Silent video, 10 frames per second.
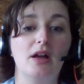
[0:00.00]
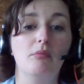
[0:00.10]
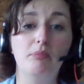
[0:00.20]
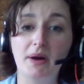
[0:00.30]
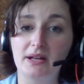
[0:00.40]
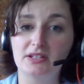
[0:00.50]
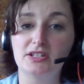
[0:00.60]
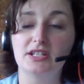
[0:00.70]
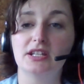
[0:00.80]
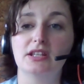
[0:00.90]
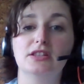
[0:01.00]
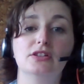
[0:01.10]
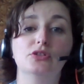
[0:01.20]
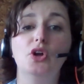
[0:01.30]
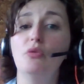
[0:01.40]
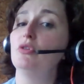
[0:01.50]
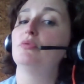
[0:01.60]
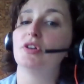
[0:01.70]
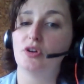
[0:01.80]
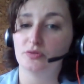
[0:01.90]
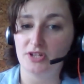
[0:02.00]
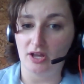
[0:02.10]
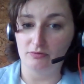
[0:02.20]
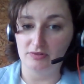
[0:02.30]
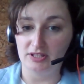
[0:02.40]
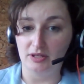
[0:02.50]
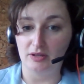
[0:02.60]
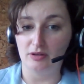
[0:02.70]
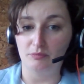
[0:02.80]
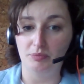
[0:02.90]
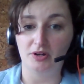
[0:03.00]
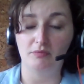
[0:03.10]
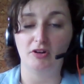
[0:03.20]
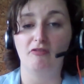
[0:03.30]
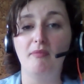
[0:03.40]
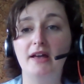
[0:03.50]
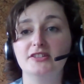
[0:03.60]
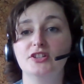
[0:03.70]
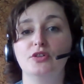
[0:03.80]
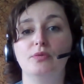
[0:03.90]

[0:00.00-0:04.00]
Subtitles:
But the lower we go down the pyramid of Maslow,